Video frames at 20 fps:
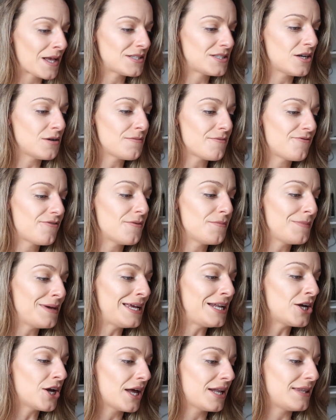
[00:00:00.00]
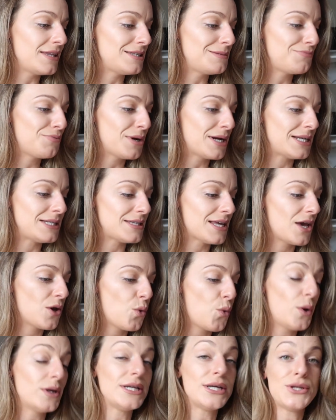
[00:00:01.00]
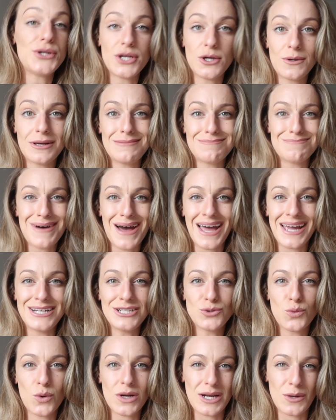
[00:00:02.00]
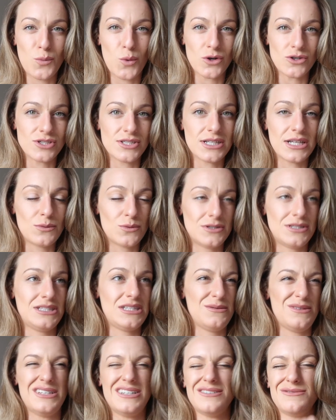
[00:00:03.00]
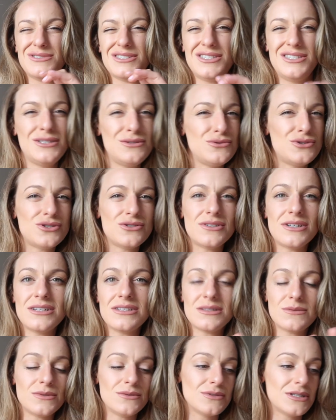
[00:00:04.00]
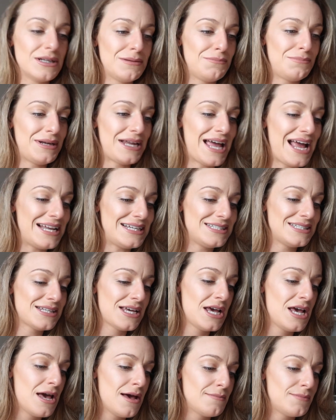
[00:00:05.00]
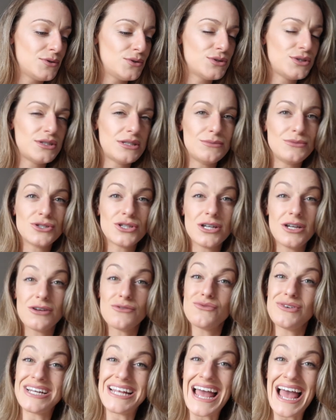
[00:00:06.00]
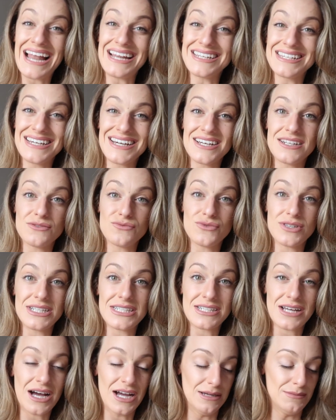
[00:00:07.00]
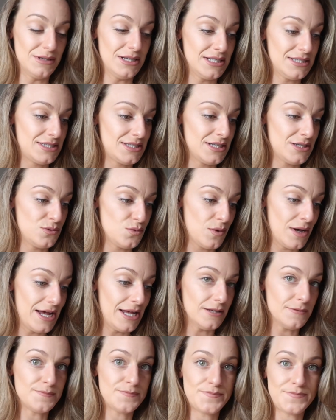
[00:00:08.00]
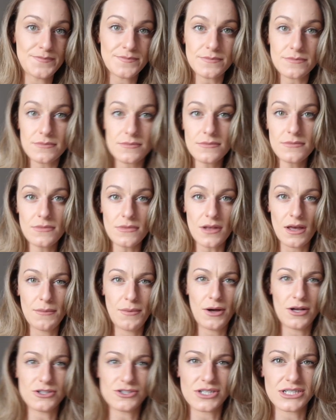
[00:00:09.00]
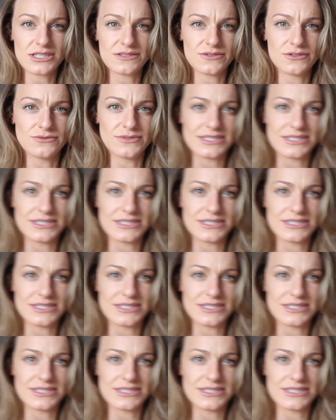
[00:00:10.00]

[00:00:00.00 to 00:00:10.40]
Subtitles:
So for me, looking at these prints, I already knew in mind what I wanted. I wanted something that was neutral, something that was going to blend, but also something that's going to look really elegant and really timeless as well. Apologise for